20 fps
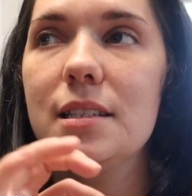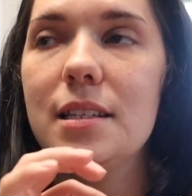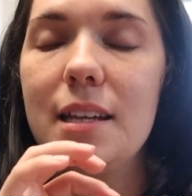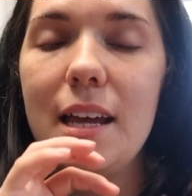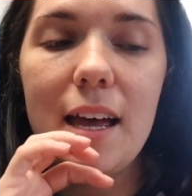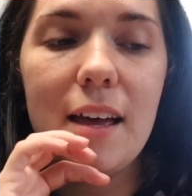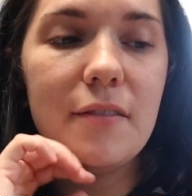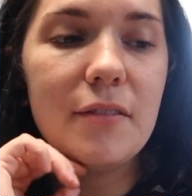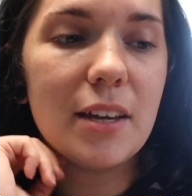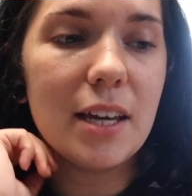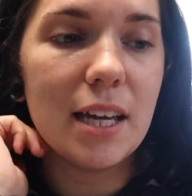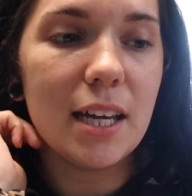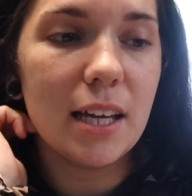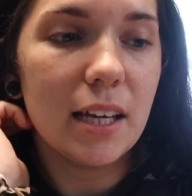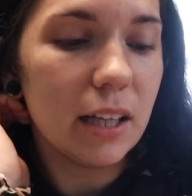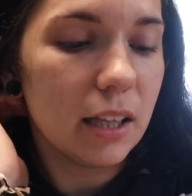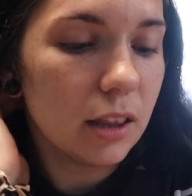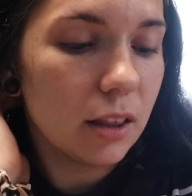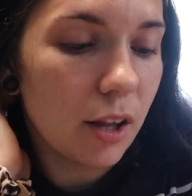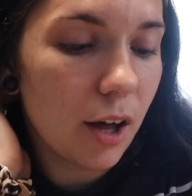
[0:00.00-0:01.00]
have
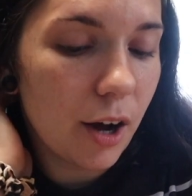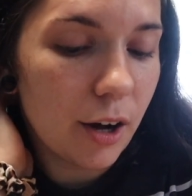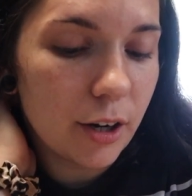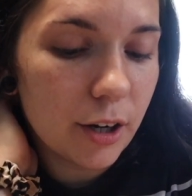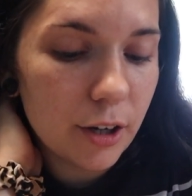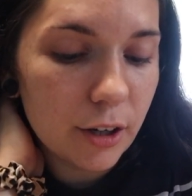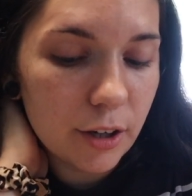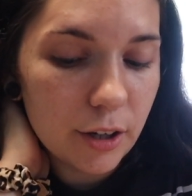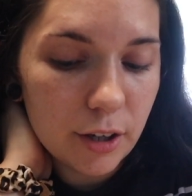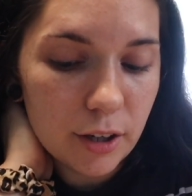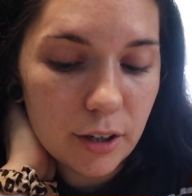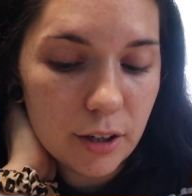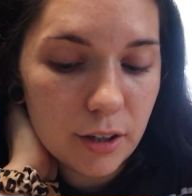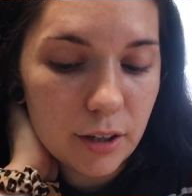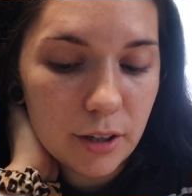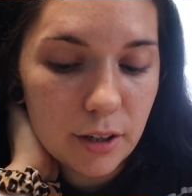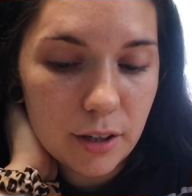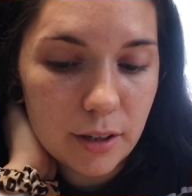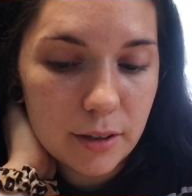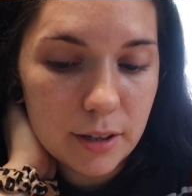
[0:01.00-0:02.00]
a
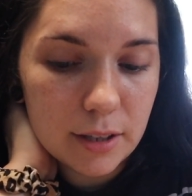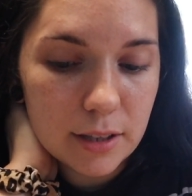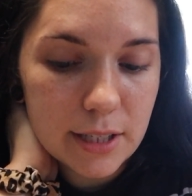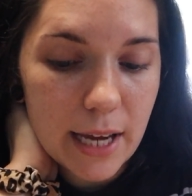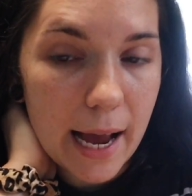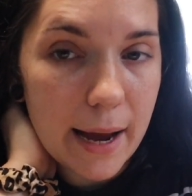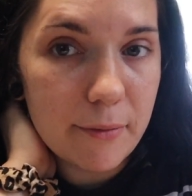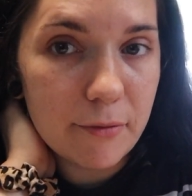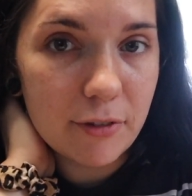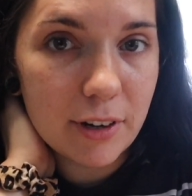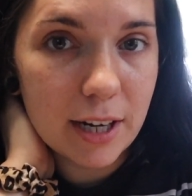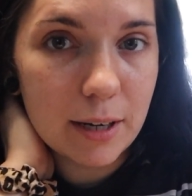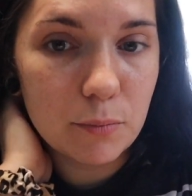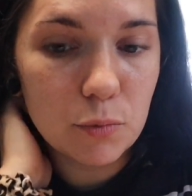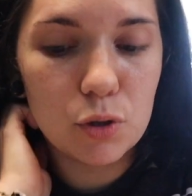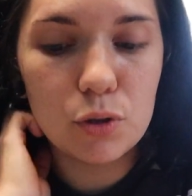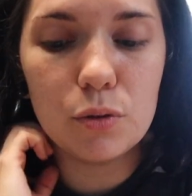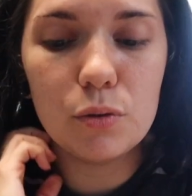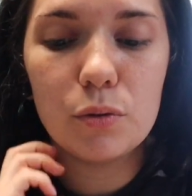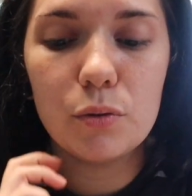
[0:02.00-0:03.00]
longer time frame
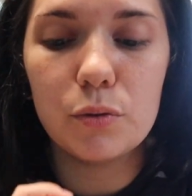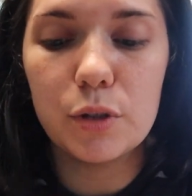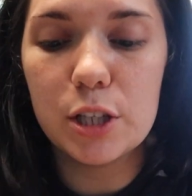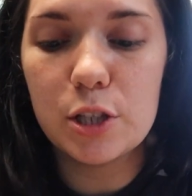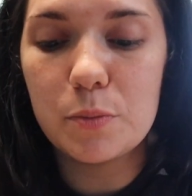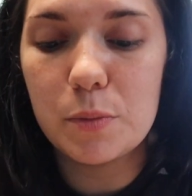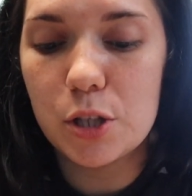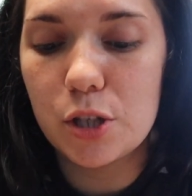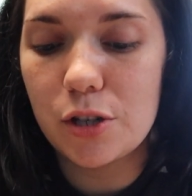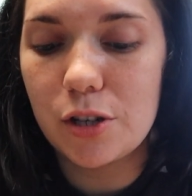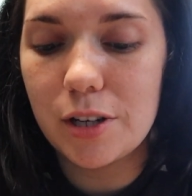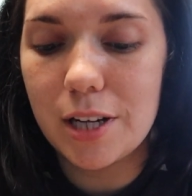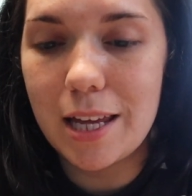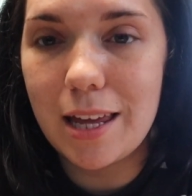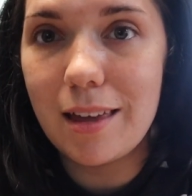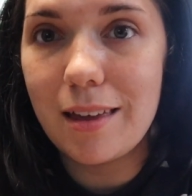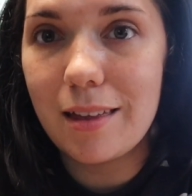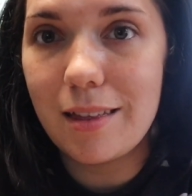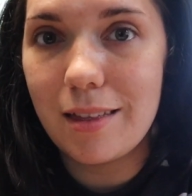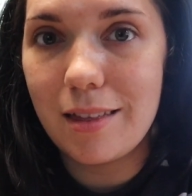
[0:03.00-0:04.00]
to reach
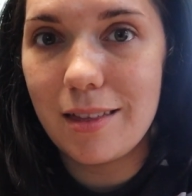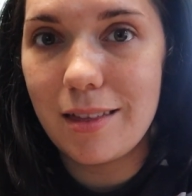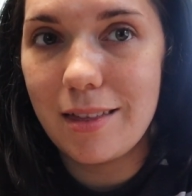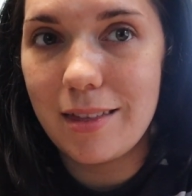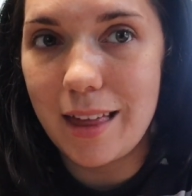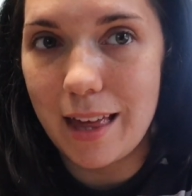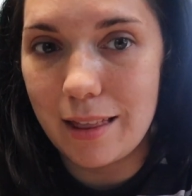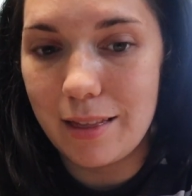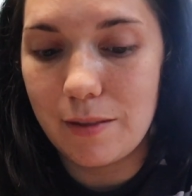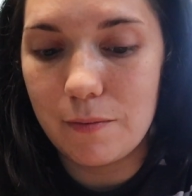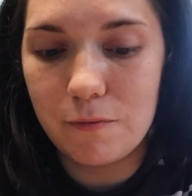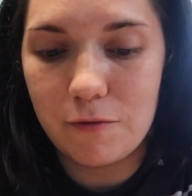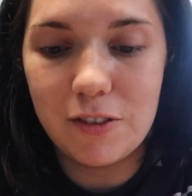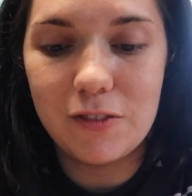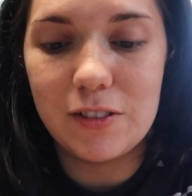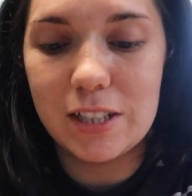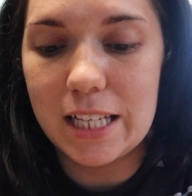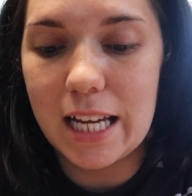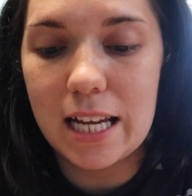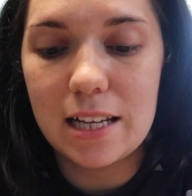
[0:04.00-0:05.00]
maturity than
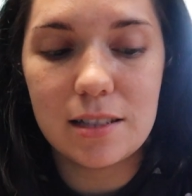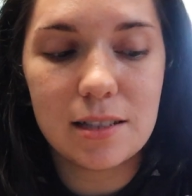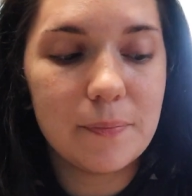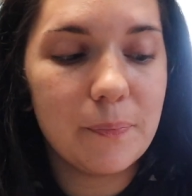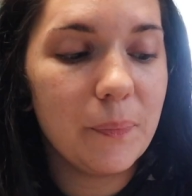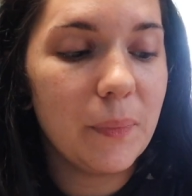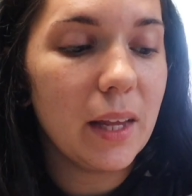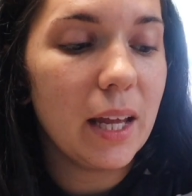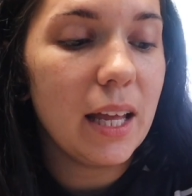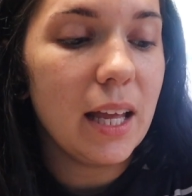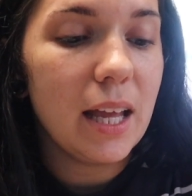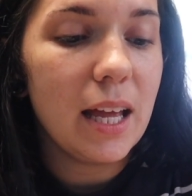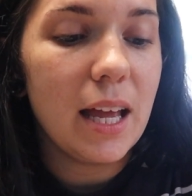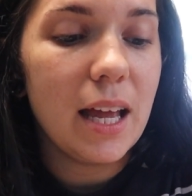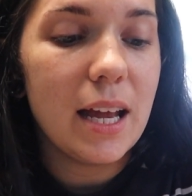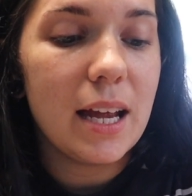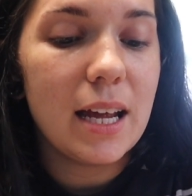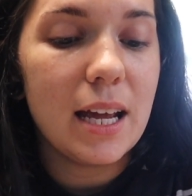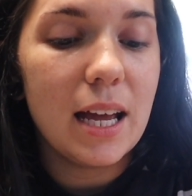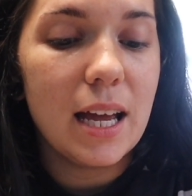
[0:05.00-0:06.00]
50 days.
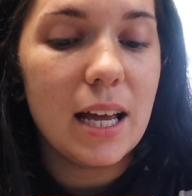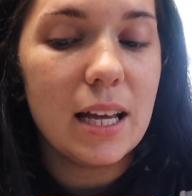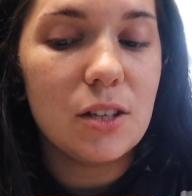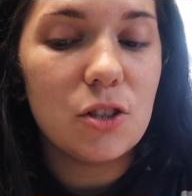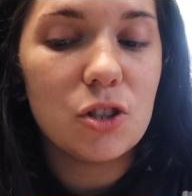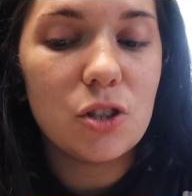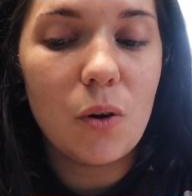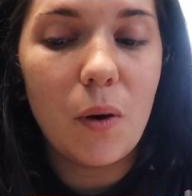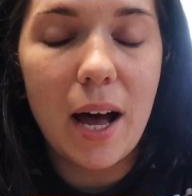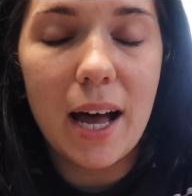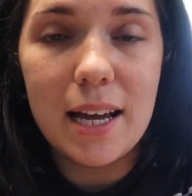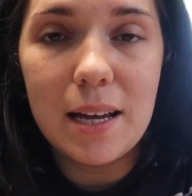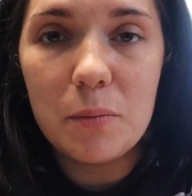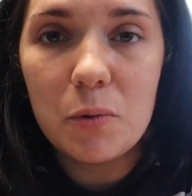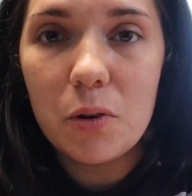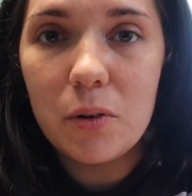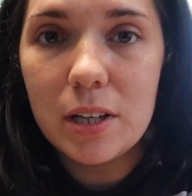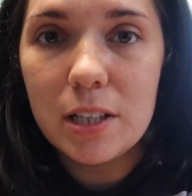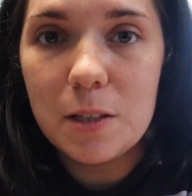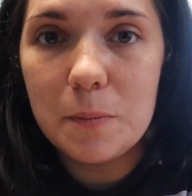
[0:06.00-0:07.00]
So I am
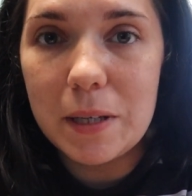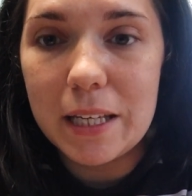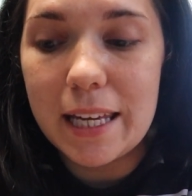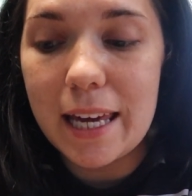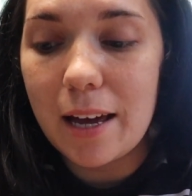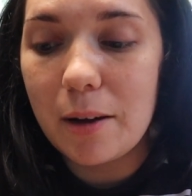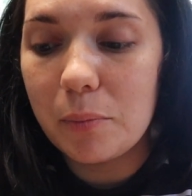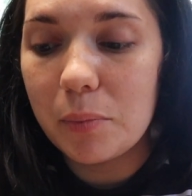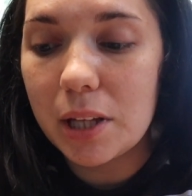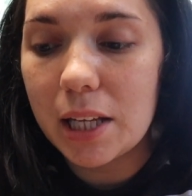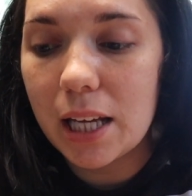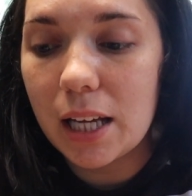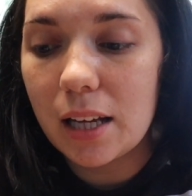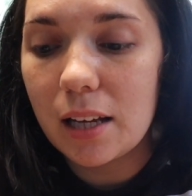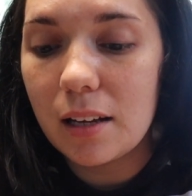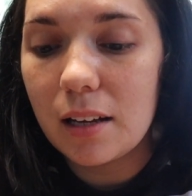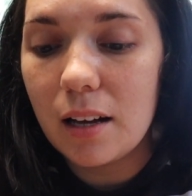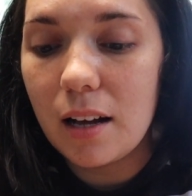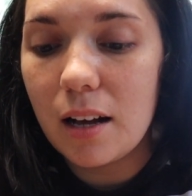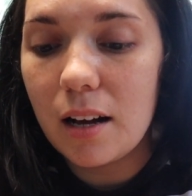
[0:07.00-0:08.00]
going to be
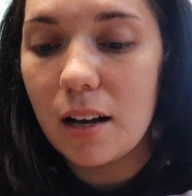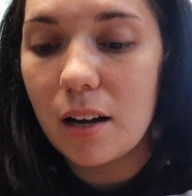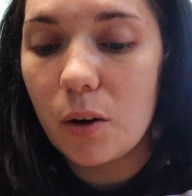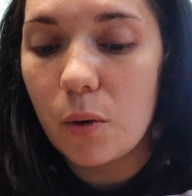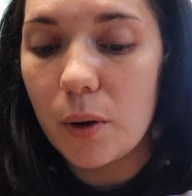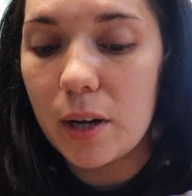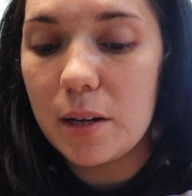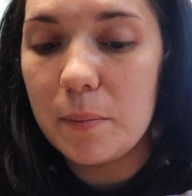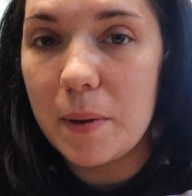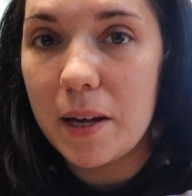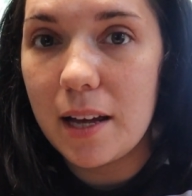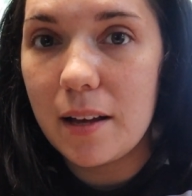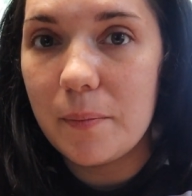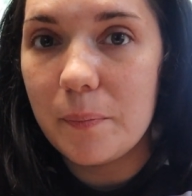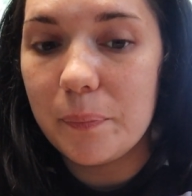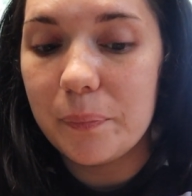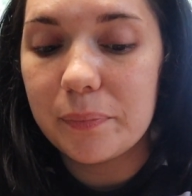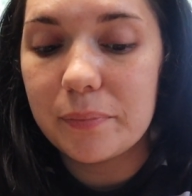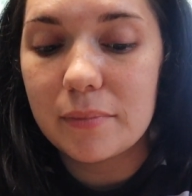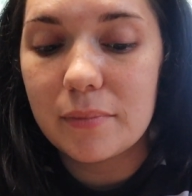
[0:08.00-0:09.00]
gambling quite a bit
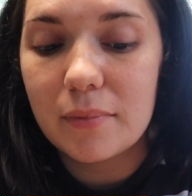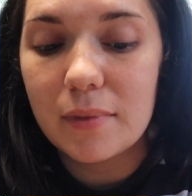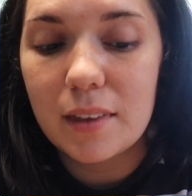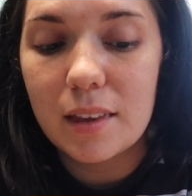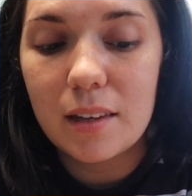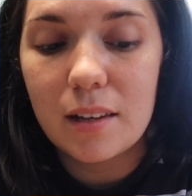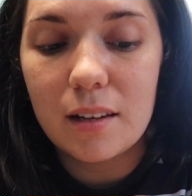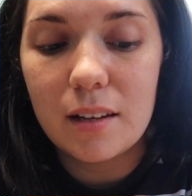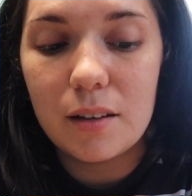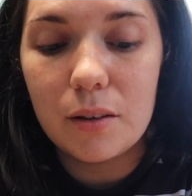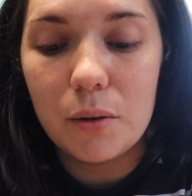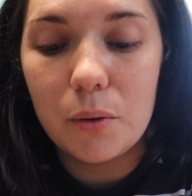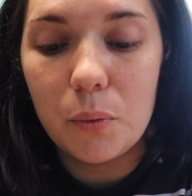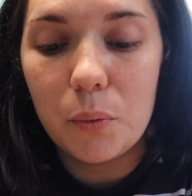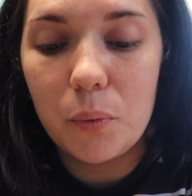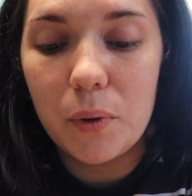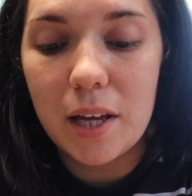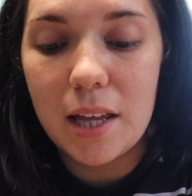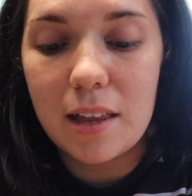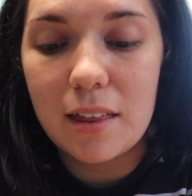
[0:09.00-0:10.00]

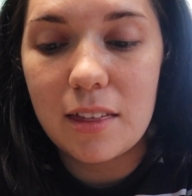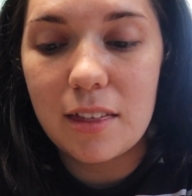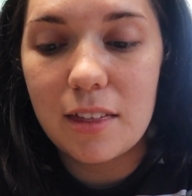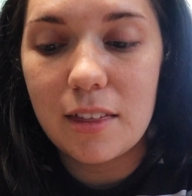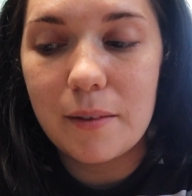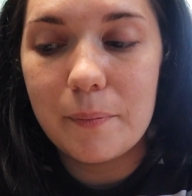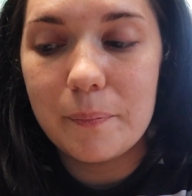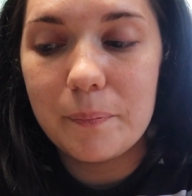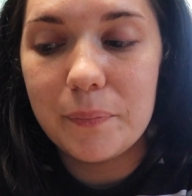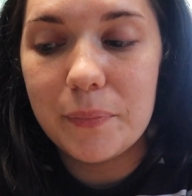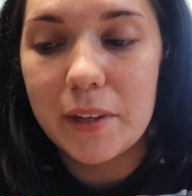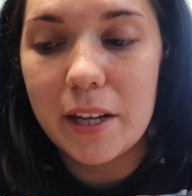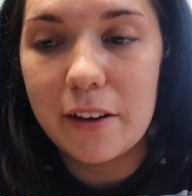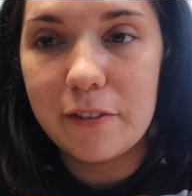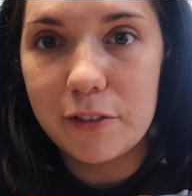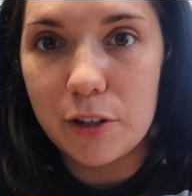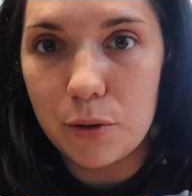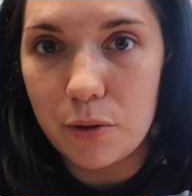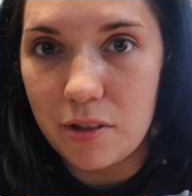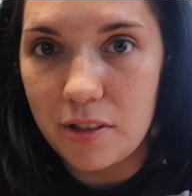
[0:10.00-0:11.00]
with a
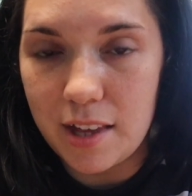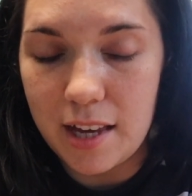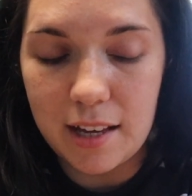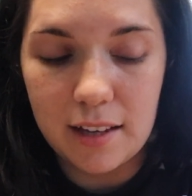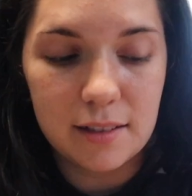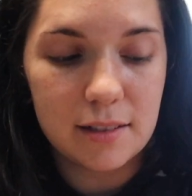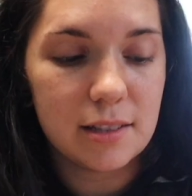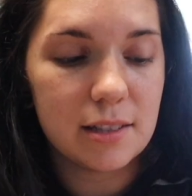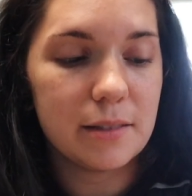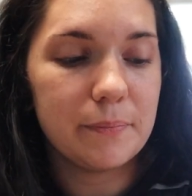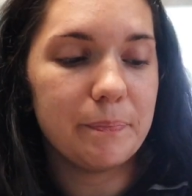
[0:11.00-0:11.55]
few things.